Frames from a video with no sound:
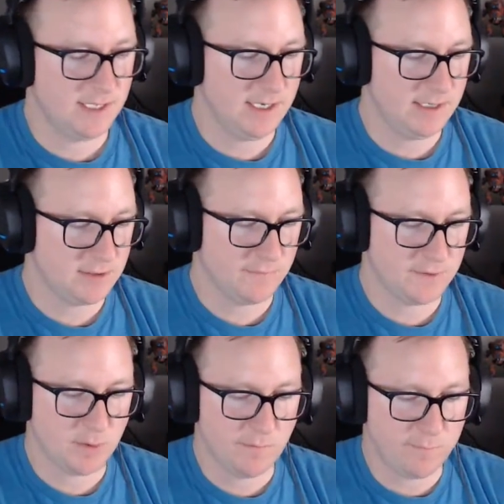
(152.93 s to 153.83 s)

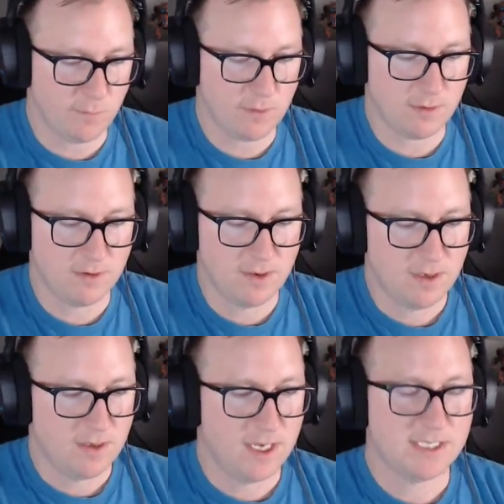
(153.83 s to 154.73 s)
Surface Pro 4,
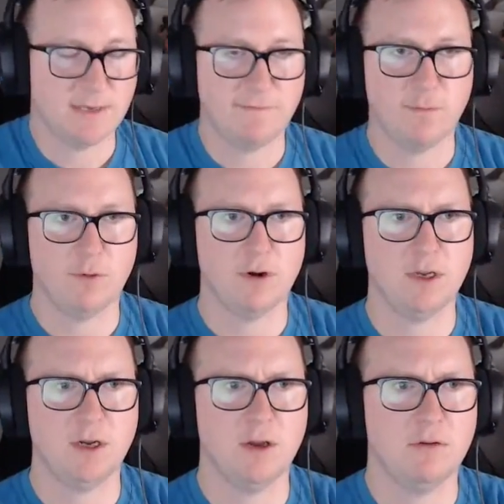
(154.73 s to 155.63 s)
except for,
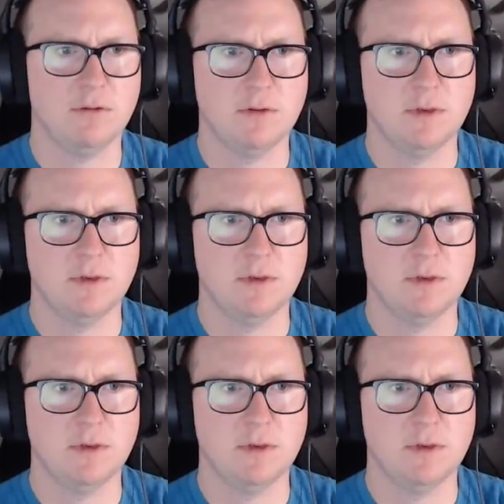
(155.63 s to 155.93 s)
you know,